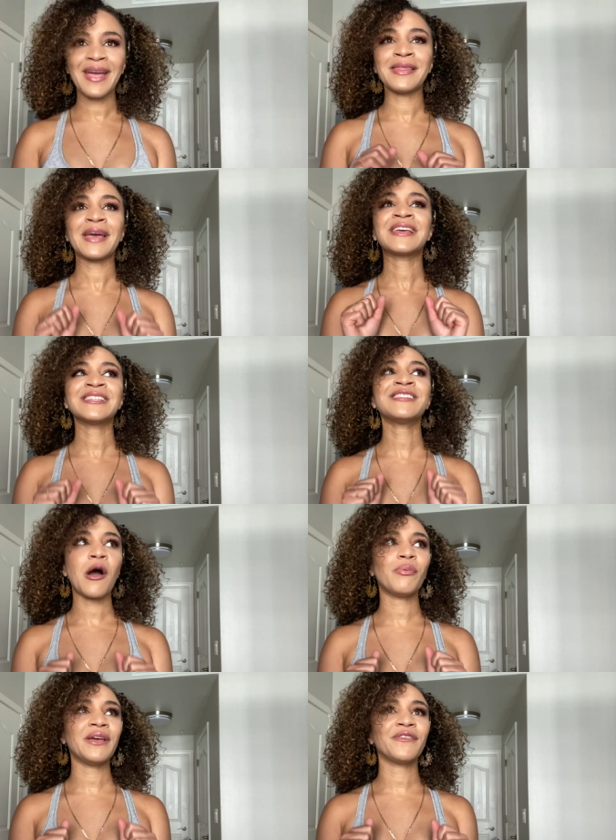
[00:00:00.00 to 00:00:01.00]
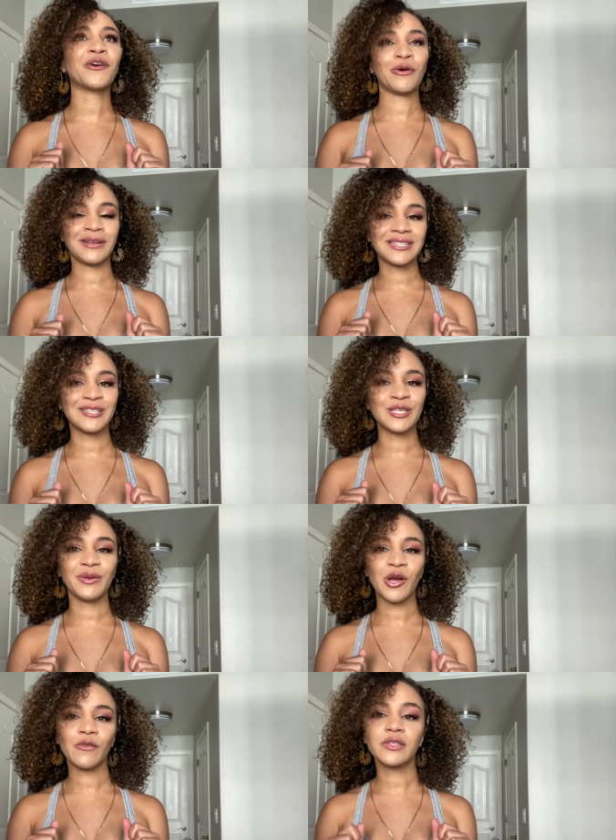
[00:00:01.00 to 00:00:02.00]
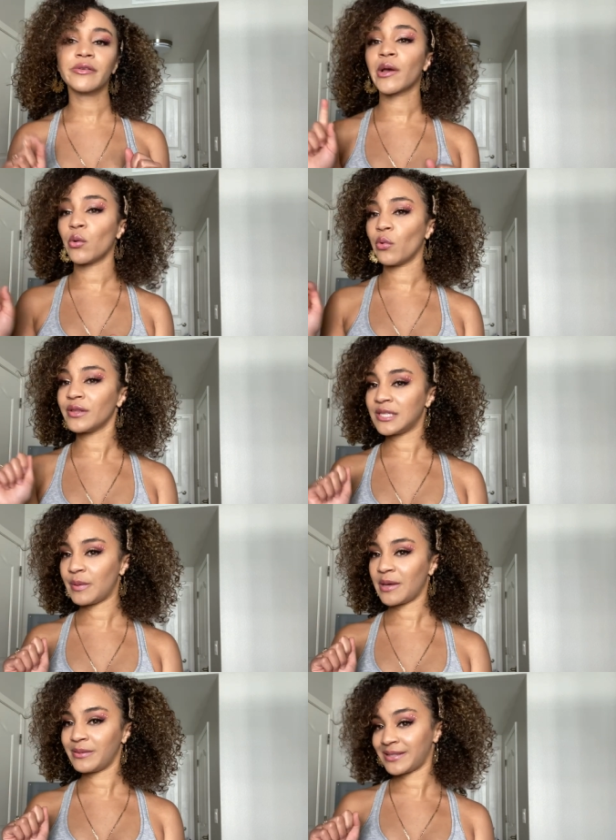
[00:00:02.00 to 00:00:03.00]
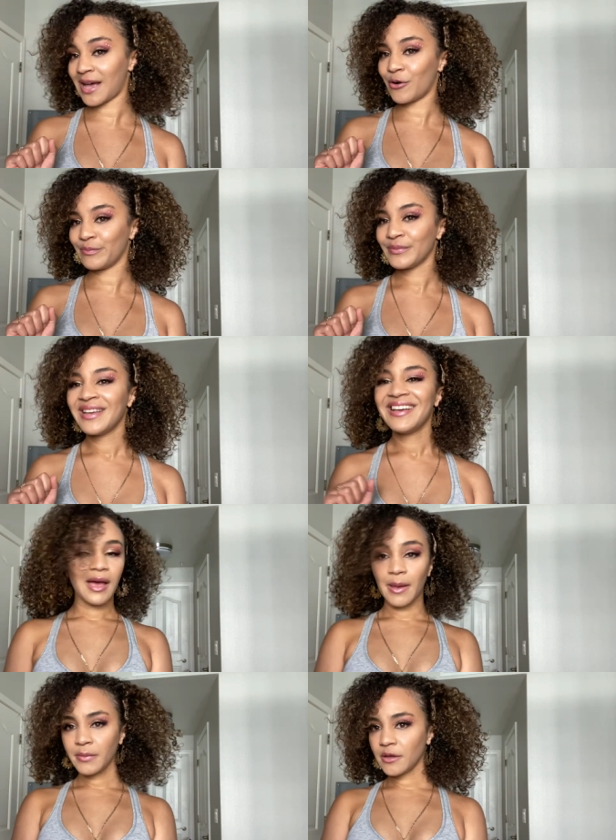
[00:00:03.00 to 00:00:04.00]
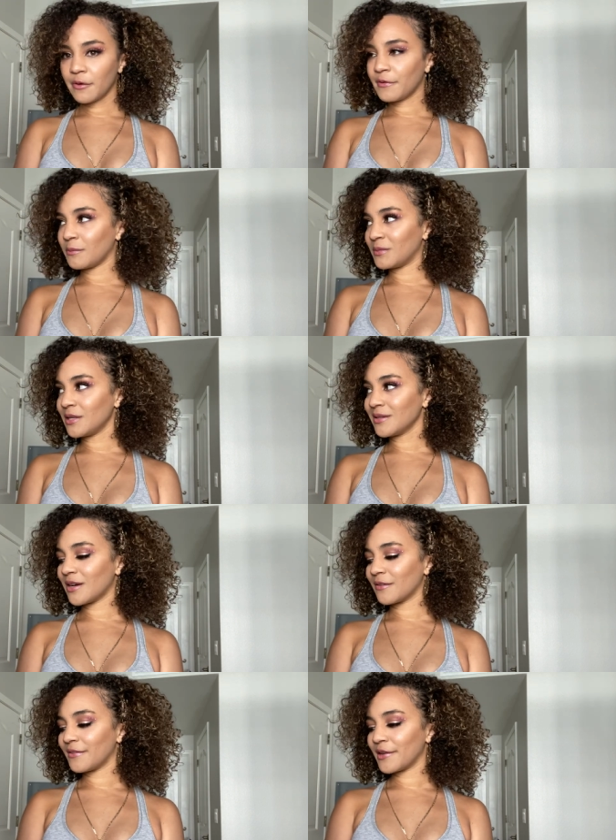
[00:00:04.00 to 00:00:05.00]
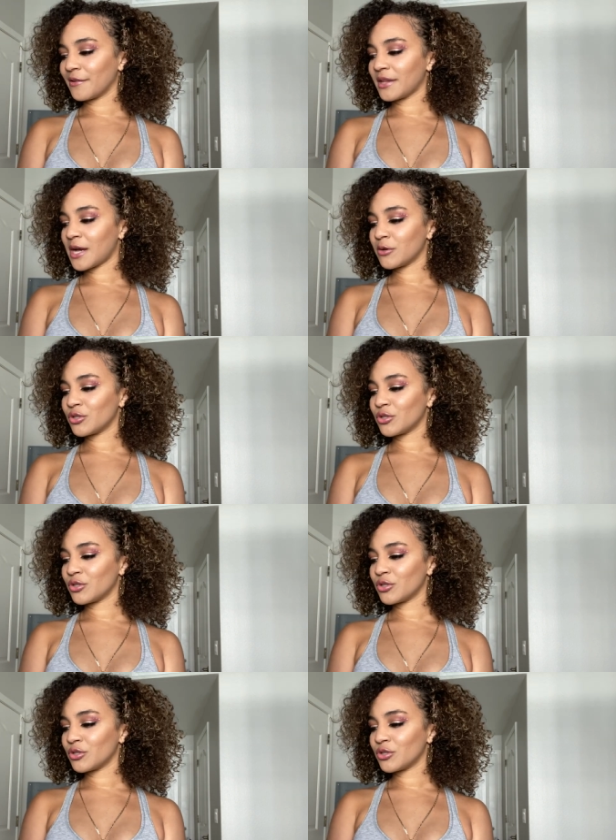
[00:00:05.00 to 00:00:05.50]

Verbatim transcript: and I cannot wait for quarantine to be over so I can wear these babies out. I'm gonna go film a TikTok video now